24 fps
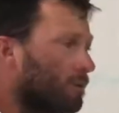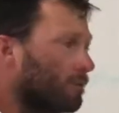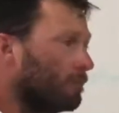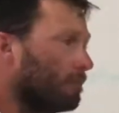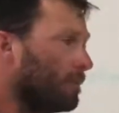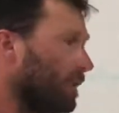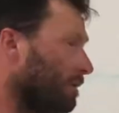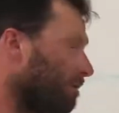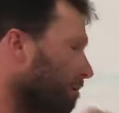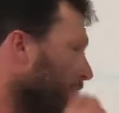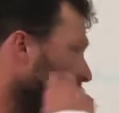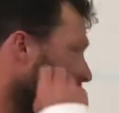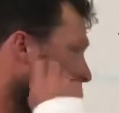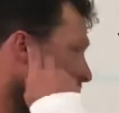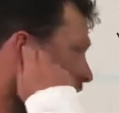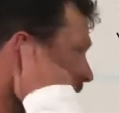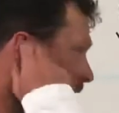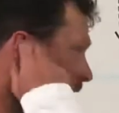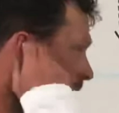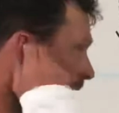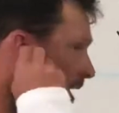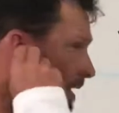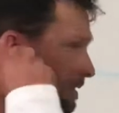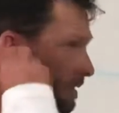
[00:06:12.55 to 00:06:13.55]
Made
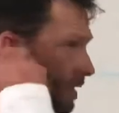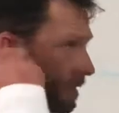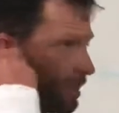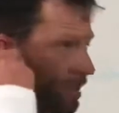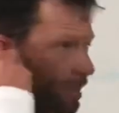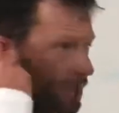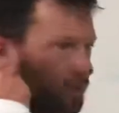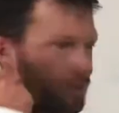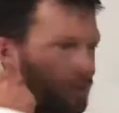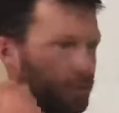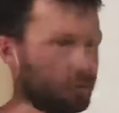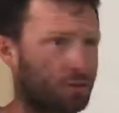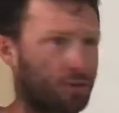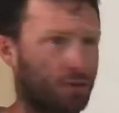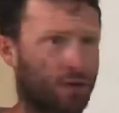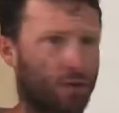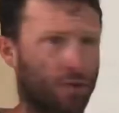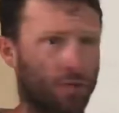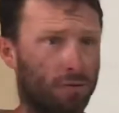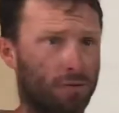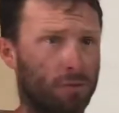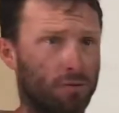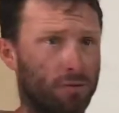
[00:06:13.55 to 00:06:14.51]
major gains. I think she